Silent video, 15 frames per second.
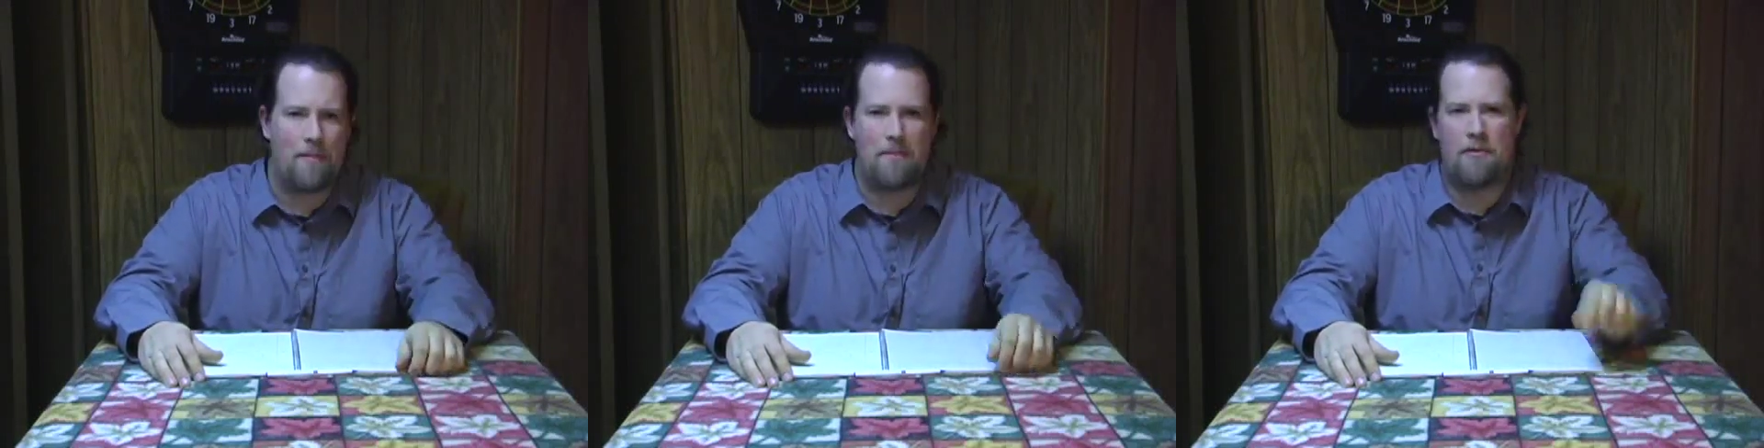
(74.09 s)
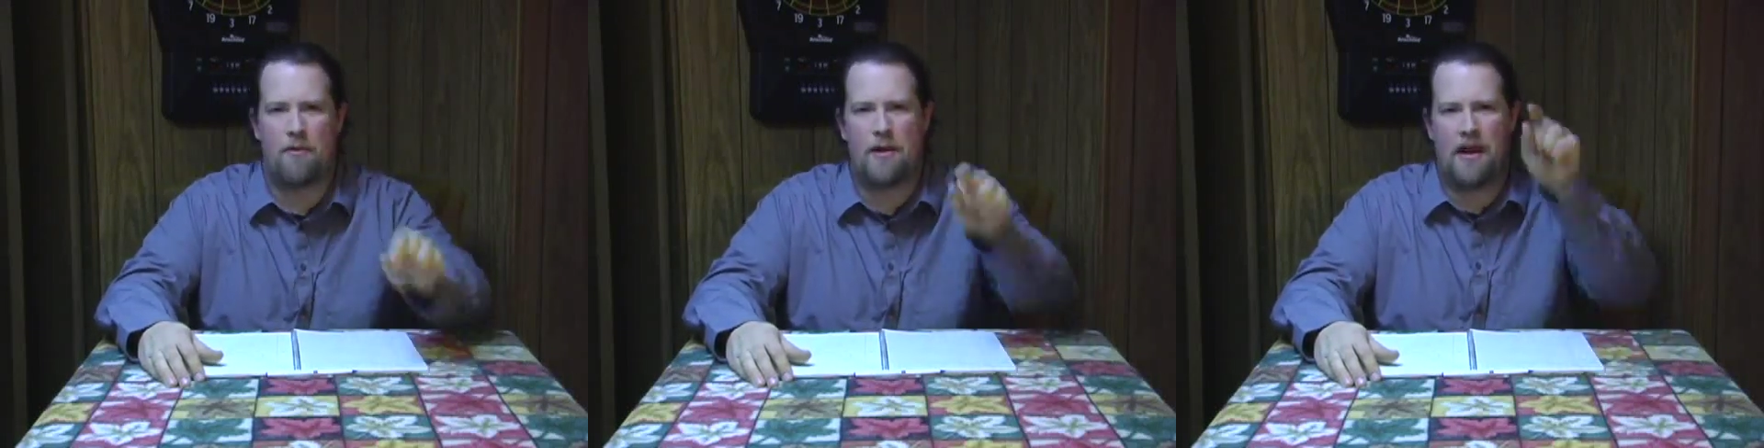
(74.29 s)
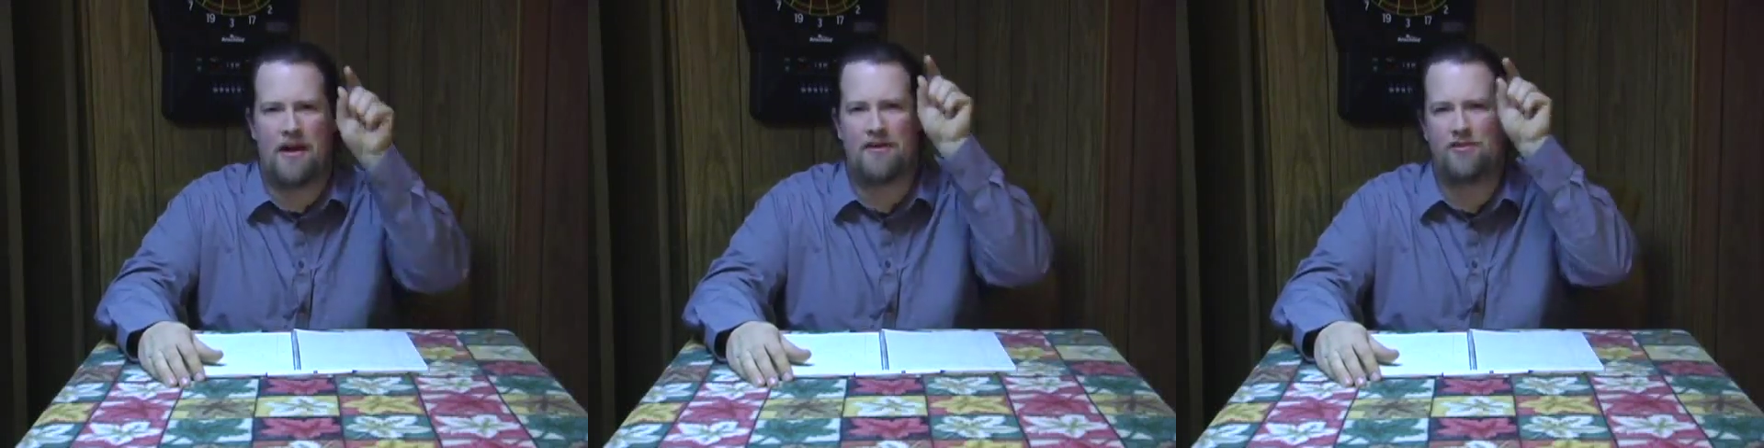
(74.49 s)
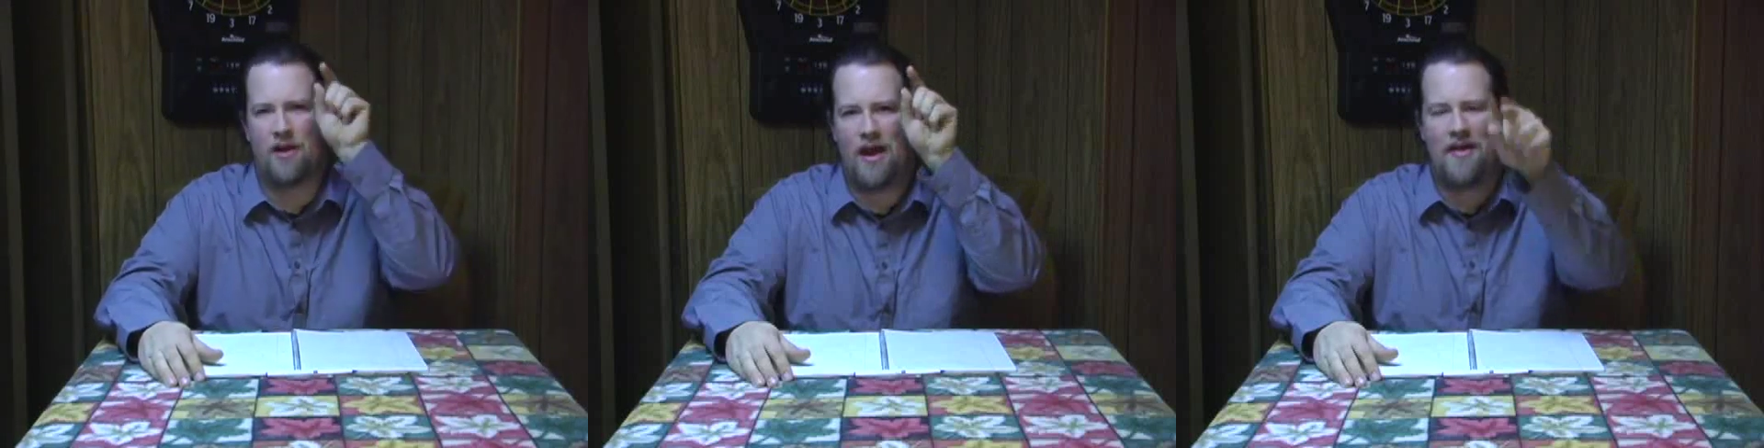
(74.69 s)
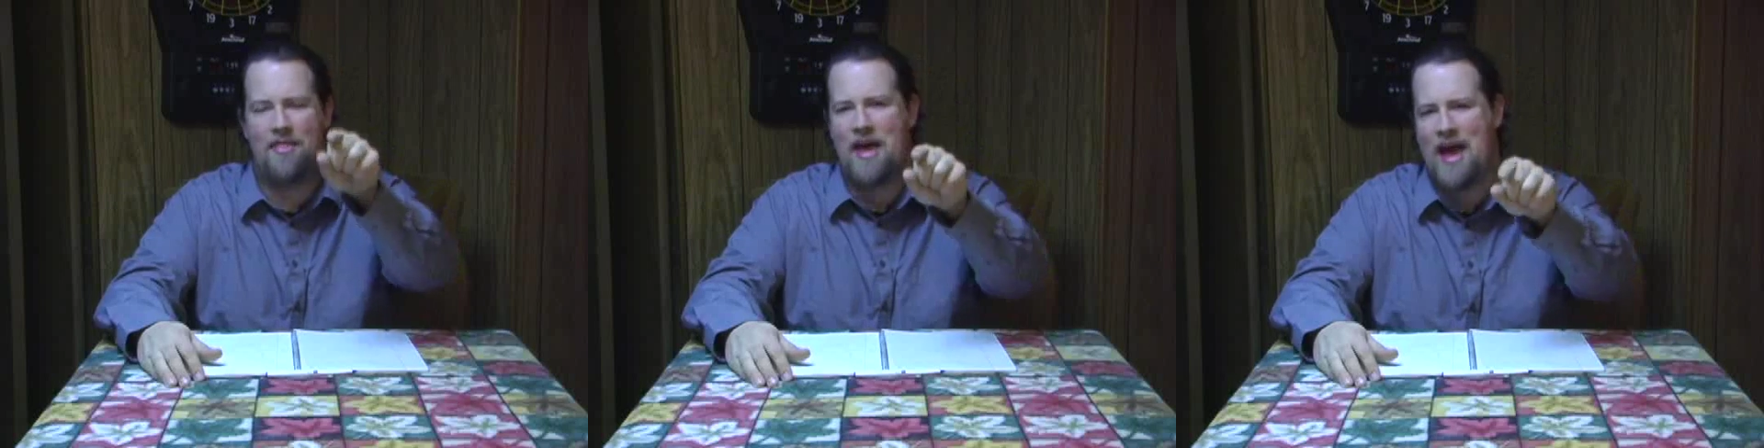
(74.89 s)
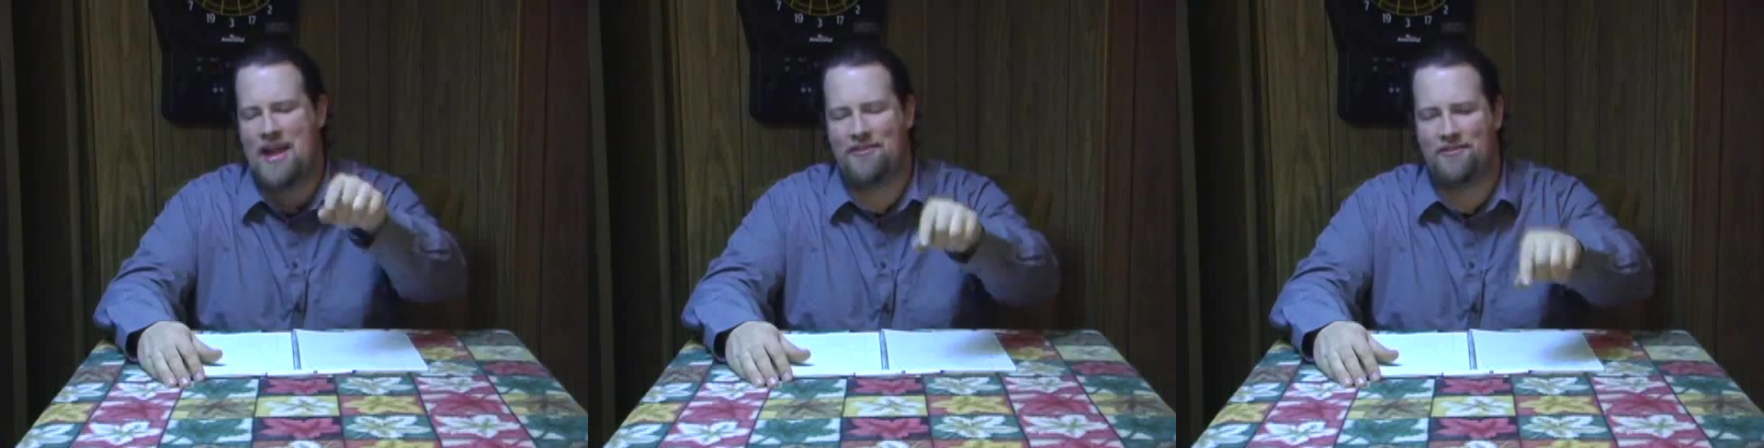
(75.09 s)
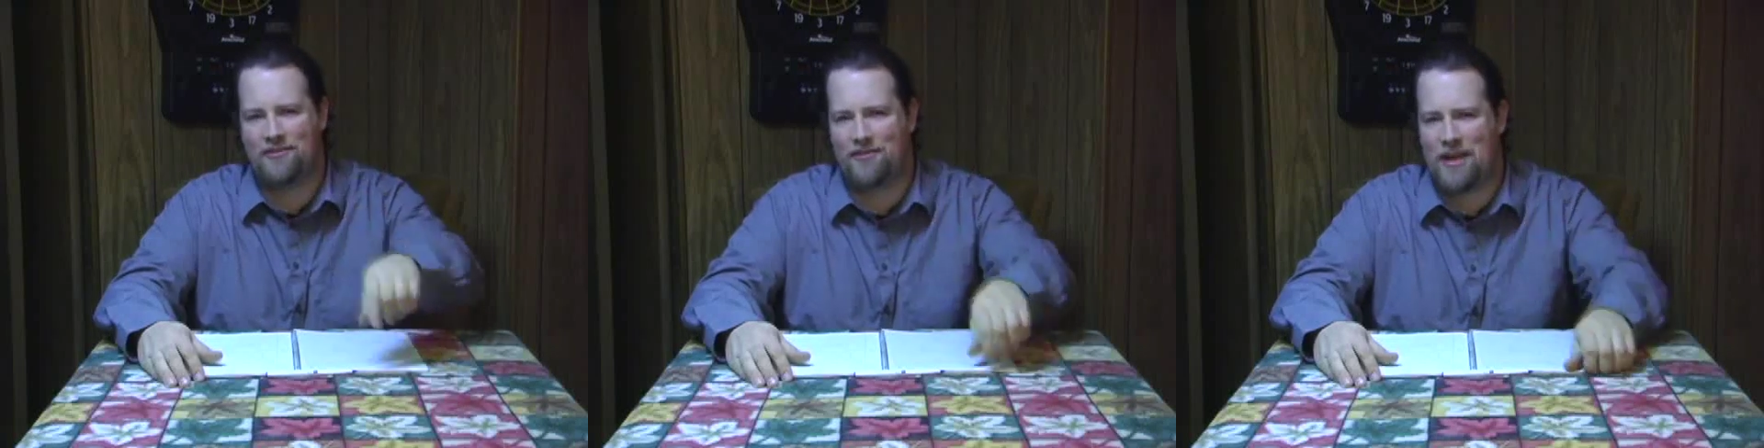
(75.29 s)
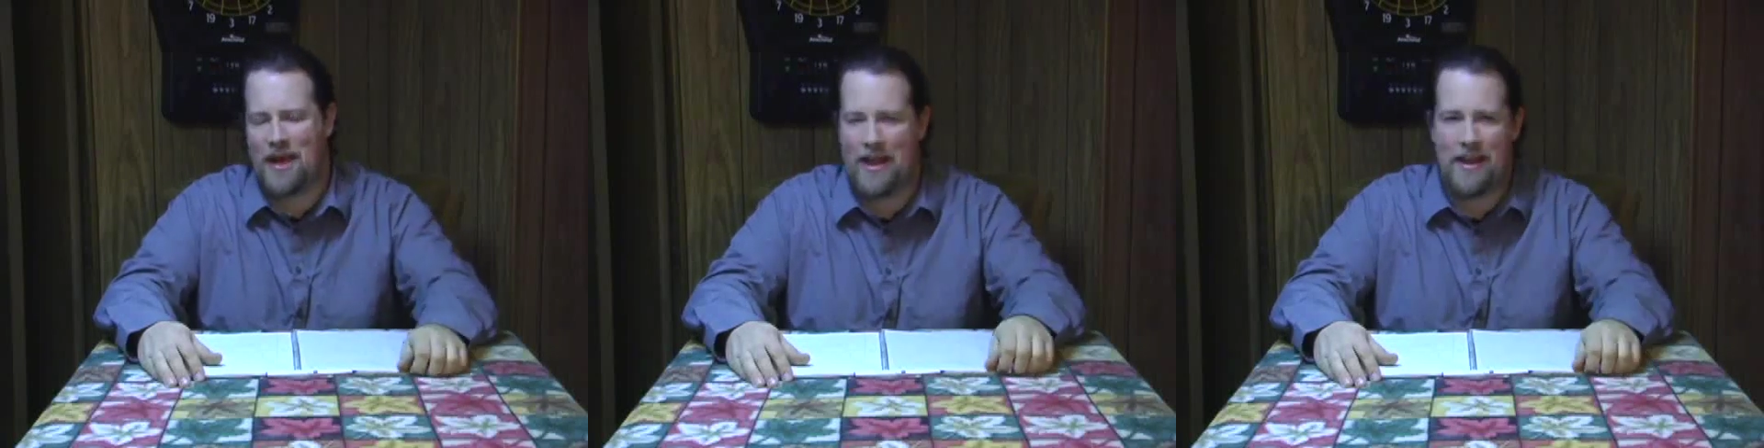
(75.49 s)
Maybe we ought to try that
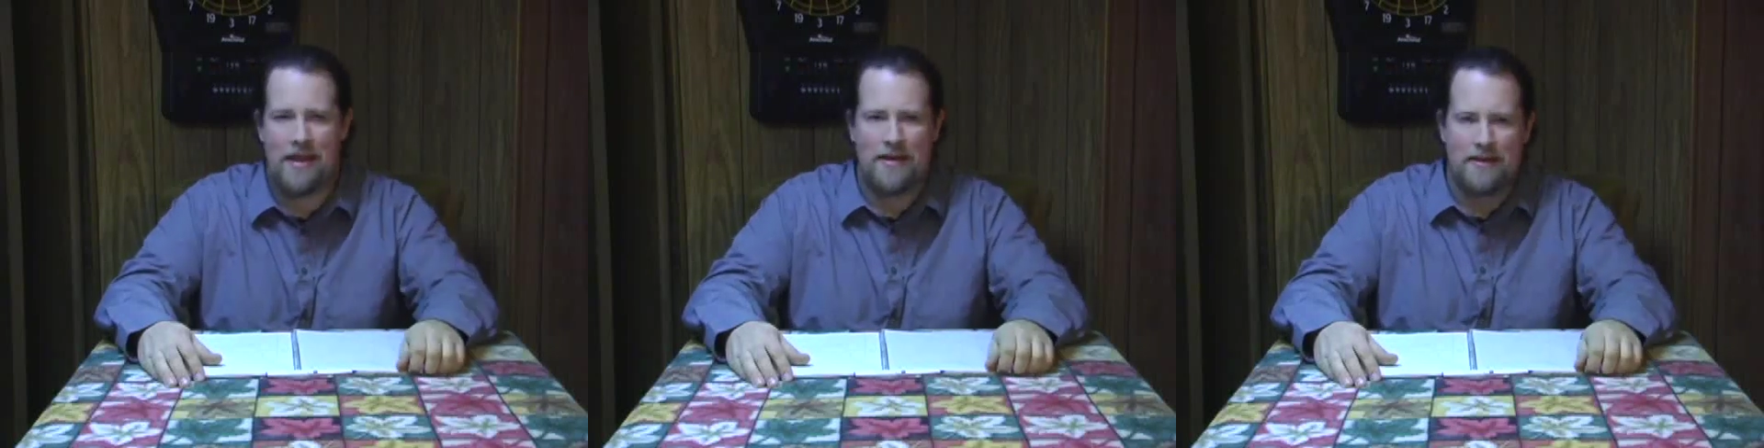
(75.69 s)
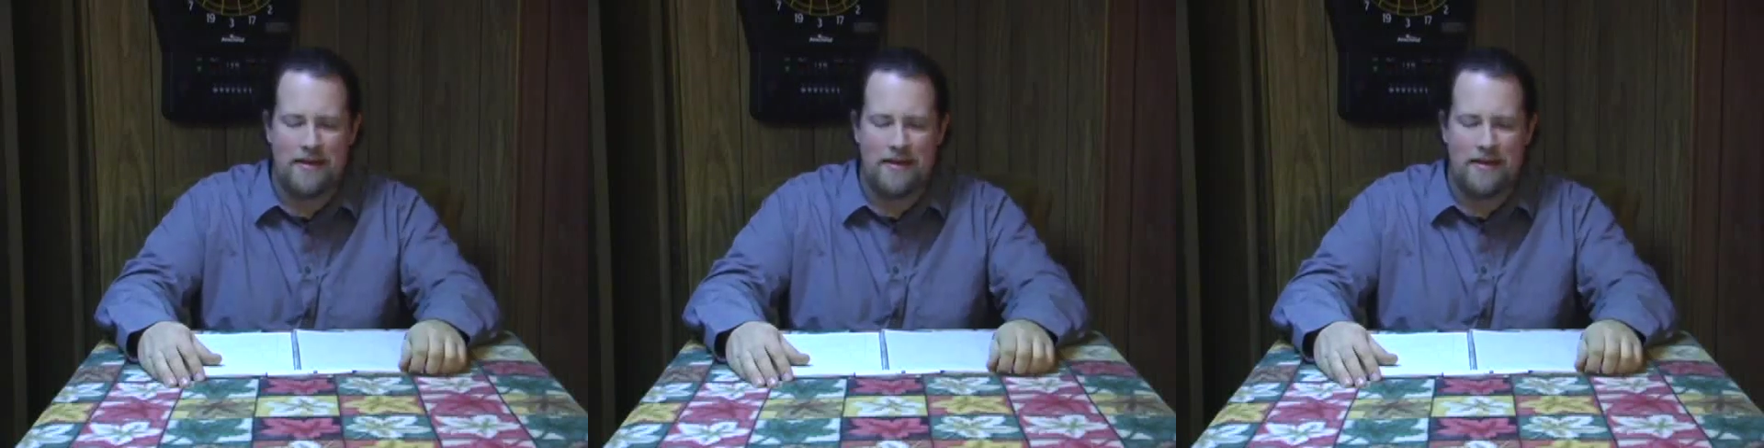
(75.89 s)
instead.